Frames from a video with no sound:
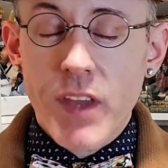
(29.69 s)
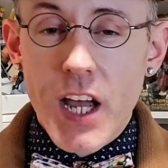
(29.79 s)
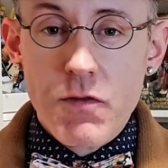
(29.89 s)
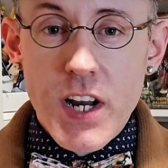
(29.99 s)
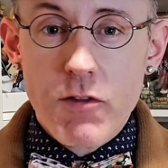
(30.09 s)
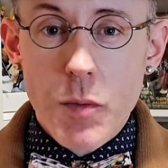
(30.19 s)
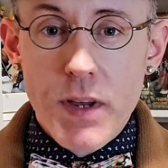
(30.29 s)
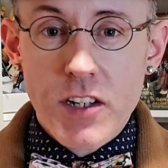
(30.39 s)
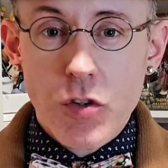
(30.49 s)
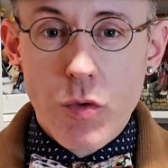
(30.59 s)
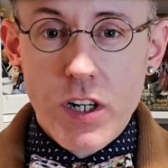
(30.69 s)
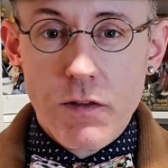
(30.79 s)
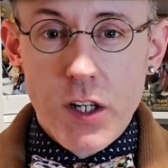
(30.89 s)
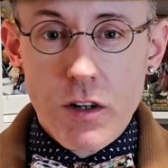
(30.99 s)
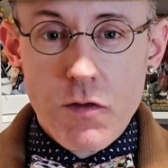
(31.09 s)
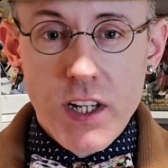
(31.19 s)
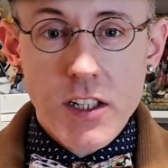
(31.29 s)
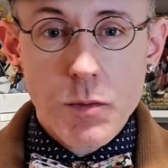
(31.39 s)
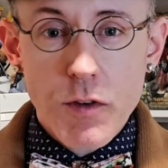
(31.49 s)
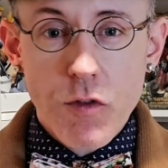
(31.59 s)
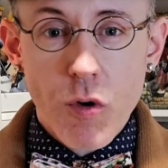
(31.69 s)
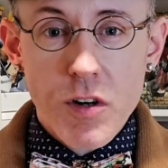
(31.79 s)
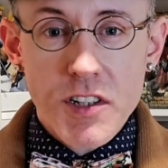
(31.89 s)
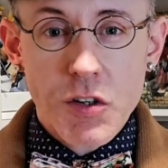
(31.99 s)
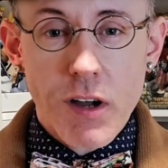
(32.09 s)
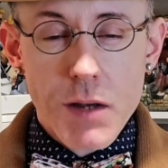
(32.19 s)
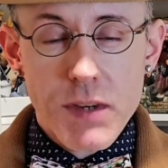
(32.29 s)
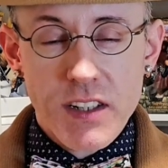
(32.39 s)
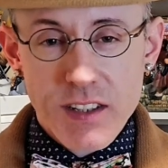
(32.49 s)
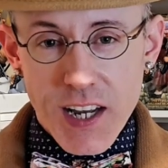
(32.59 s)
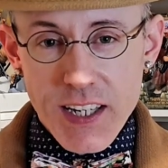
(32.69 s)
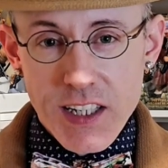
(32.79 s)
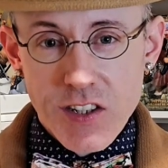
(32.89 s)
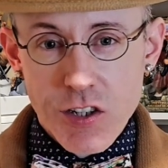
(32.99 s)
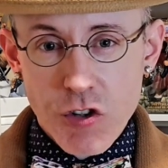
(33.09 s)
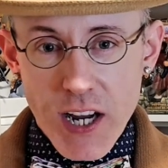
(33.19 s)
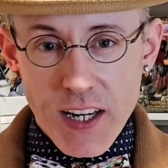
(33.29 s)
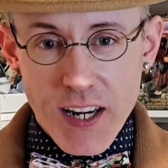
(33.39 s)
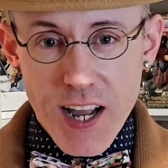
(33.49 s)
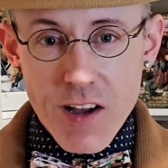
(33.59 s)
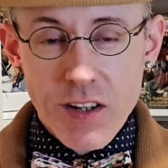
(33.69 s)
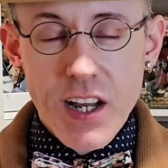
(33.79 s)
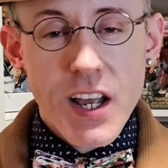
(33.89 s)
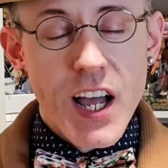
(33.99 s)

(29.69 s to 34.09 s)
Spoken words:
I've never been to one of their events before, so I'm excited to check it out.